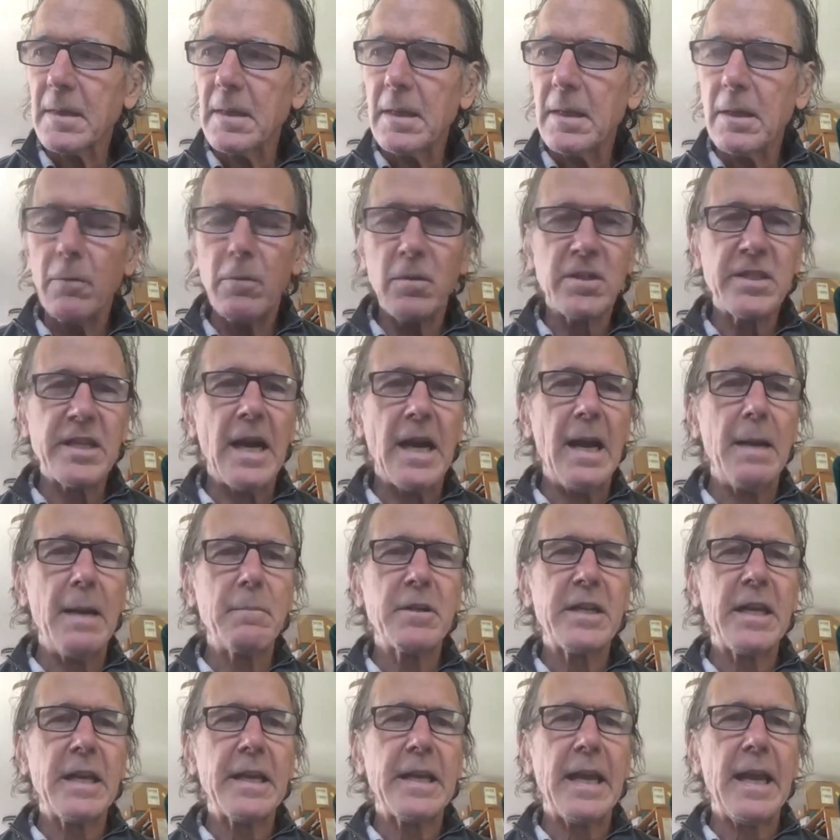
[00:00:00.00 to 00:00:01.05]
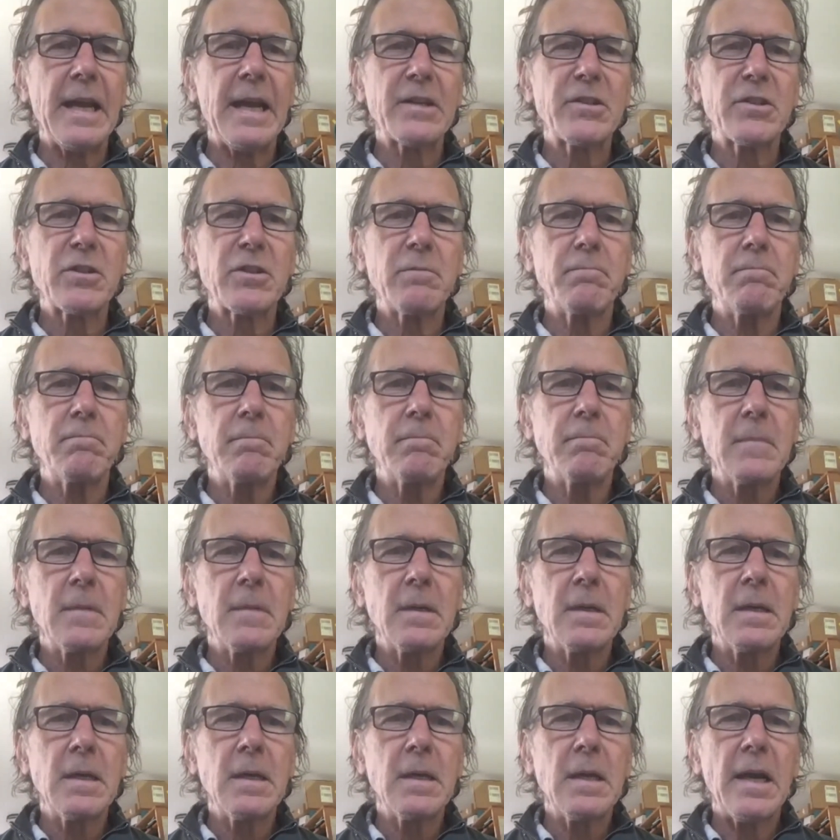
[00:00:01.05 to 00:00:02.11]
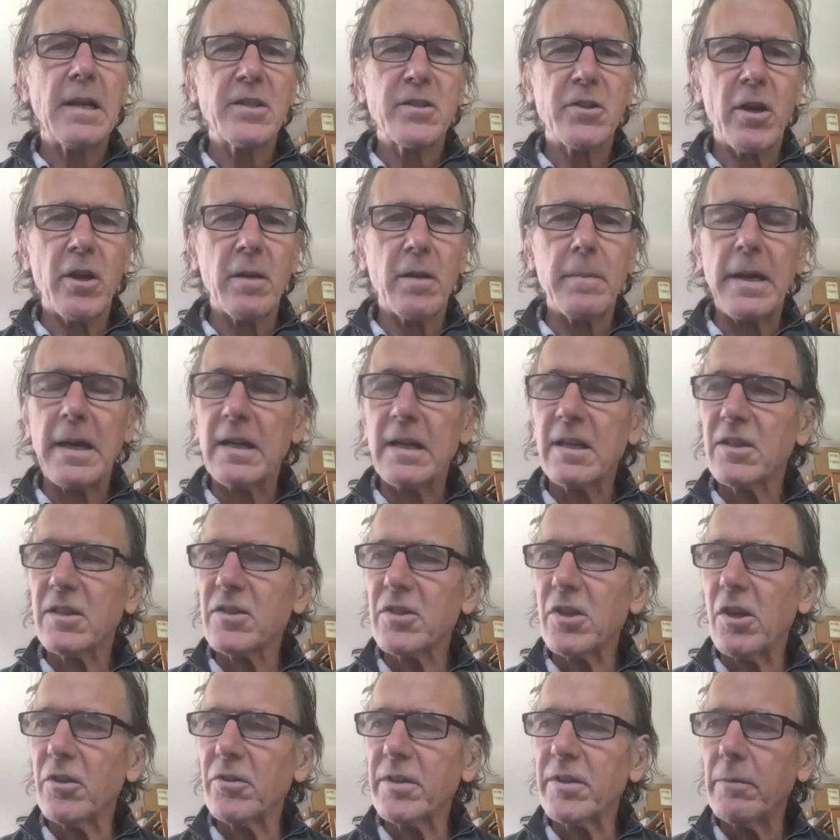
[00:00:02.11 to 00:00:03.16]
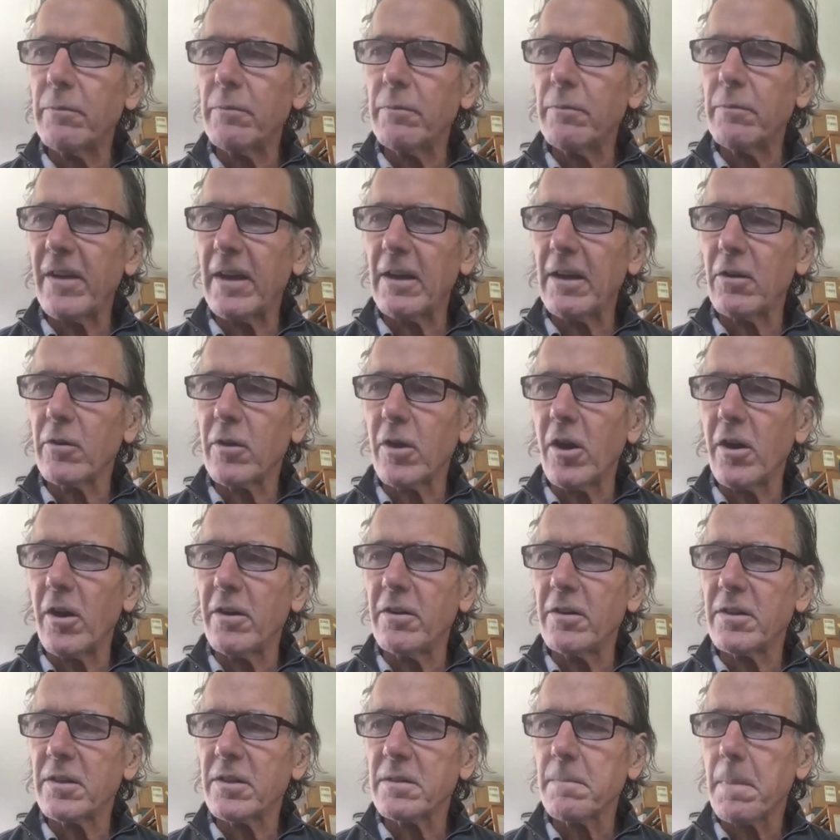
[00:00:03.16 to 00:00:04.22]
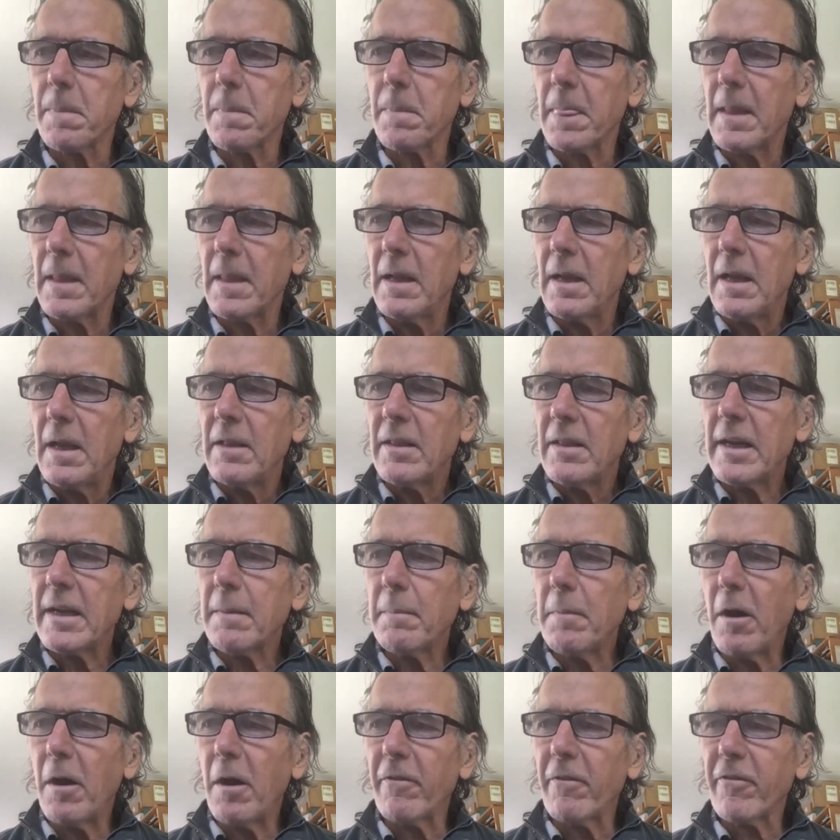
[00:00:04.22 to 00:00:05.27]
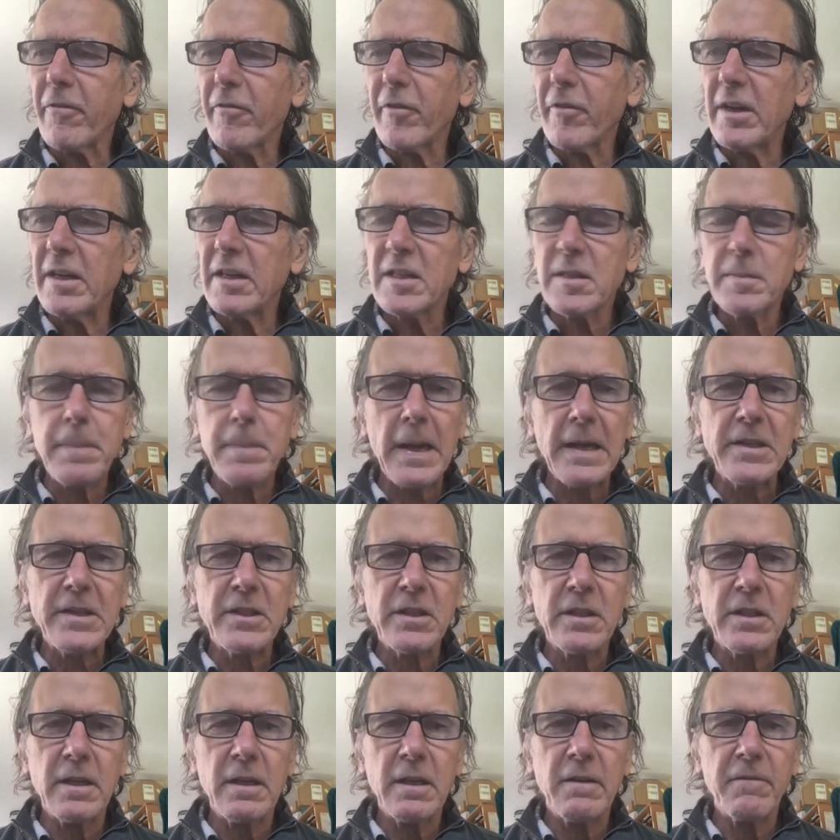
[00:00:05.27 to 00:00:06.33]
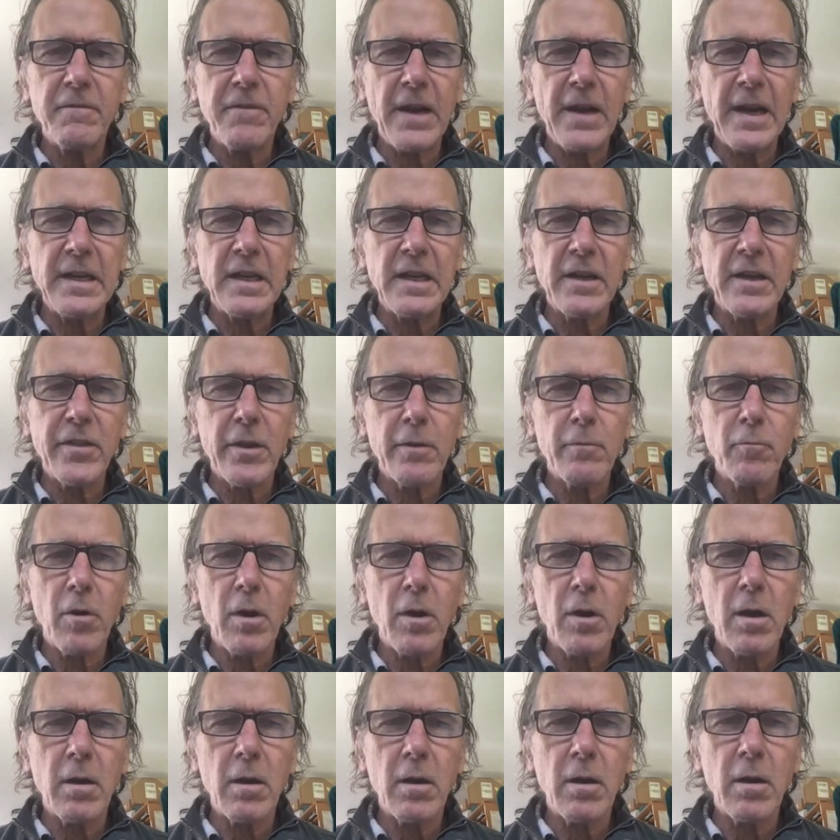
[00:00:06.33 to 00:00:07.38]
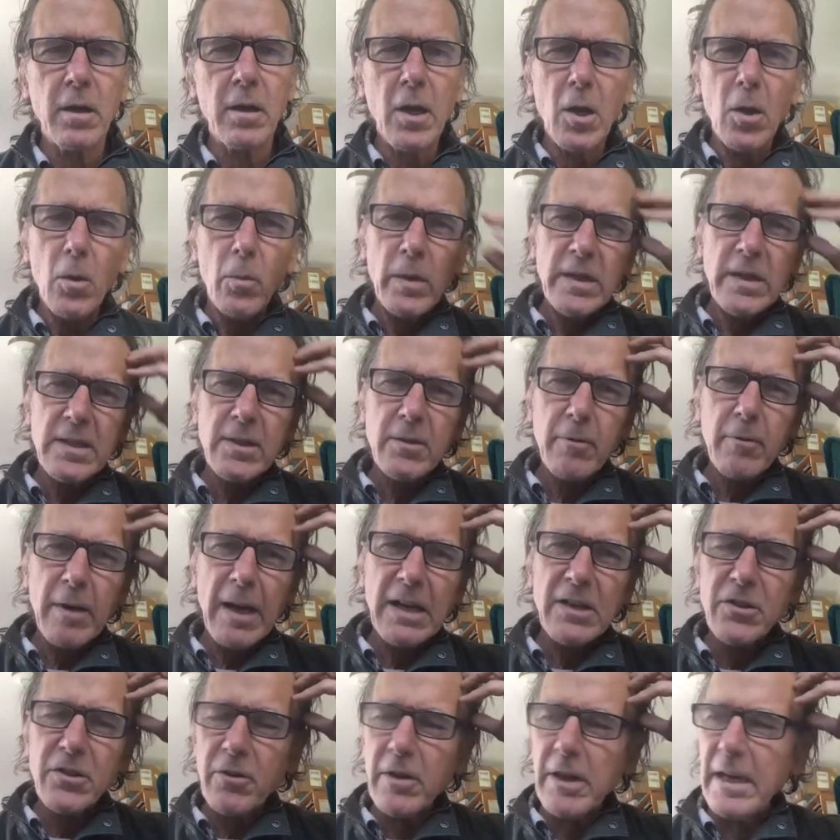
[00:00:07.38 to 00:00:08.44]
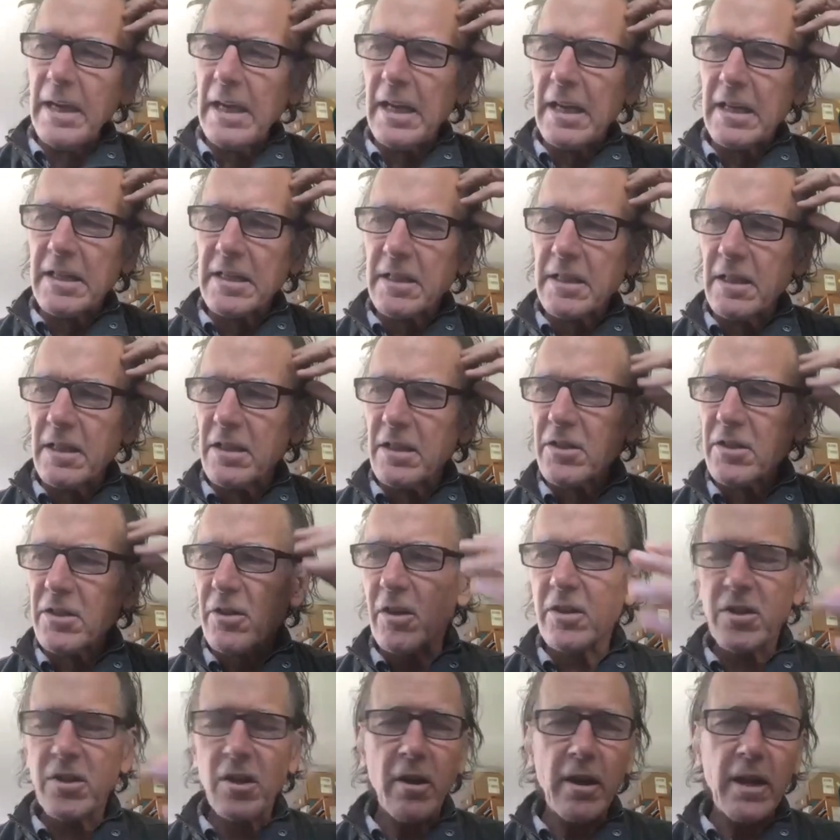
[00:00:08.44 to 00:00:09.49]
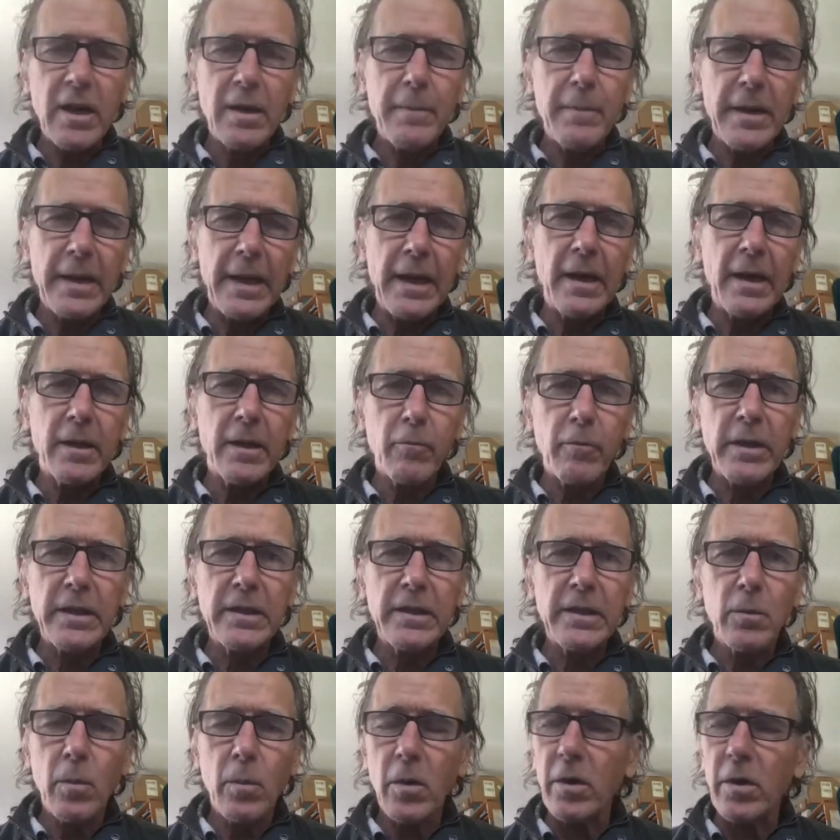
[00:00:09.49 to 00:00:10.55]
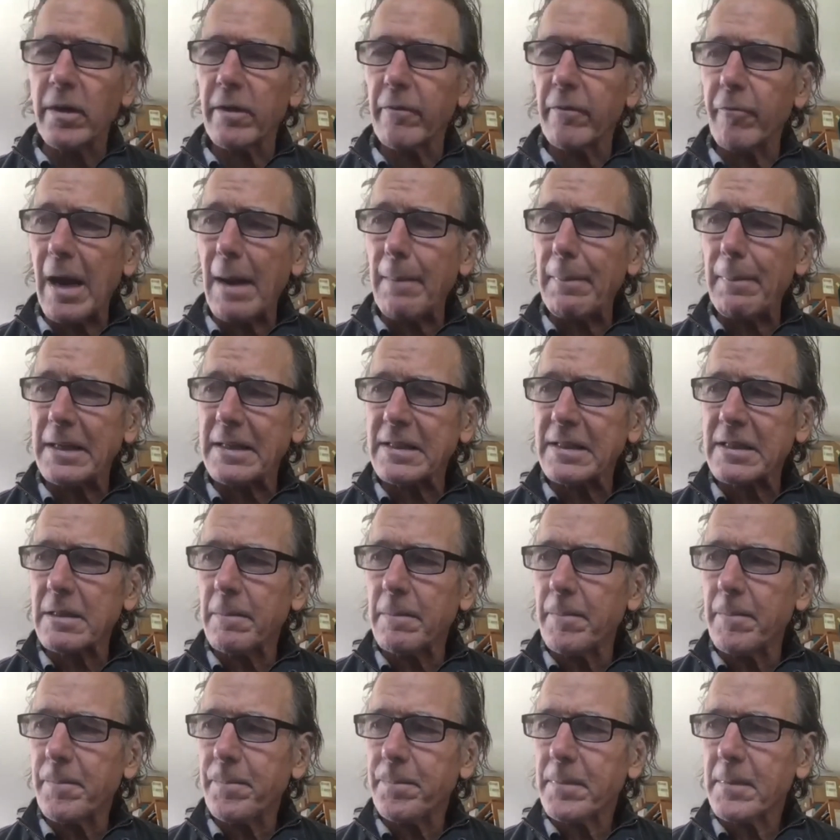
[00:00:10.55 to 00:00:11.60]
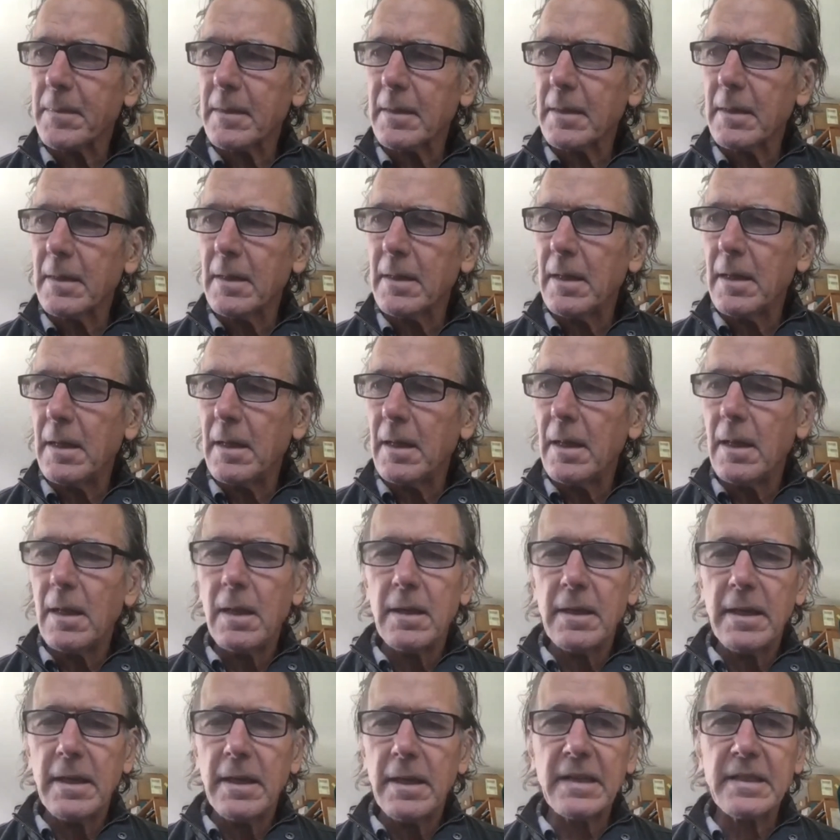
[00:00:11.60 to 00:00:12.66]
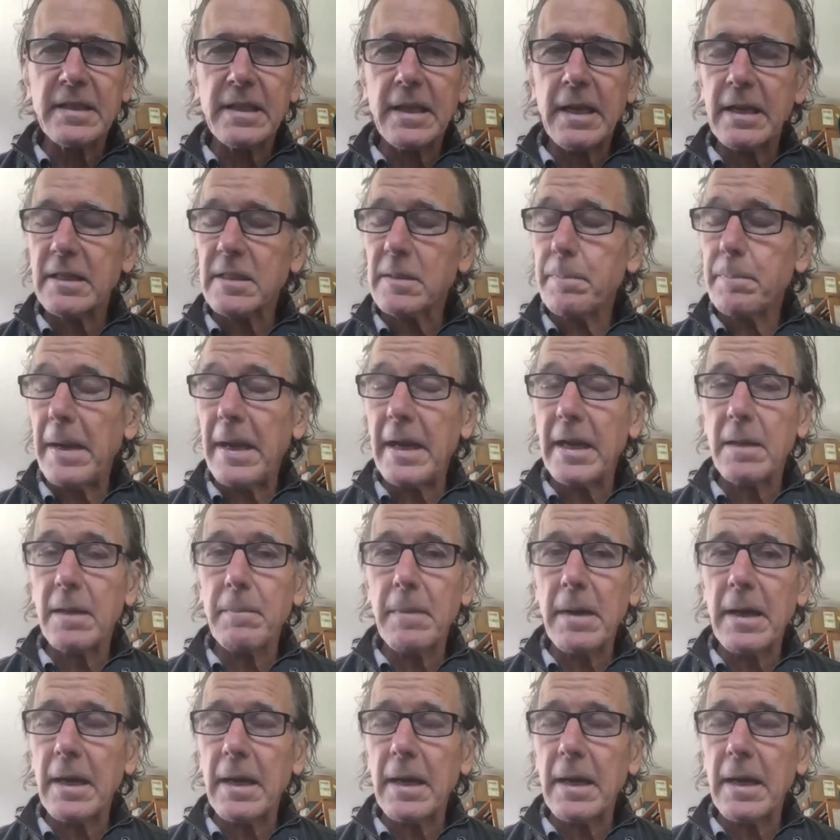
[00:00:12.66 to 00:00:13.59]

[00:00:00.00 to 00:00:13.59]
It was time to take action. I started by consulting with fellow gardeners. They'd come over for an inspection and find nothing wrong. We'd scratch our heads and then start talking about how to rid the world of rabbits. Next, I expanded my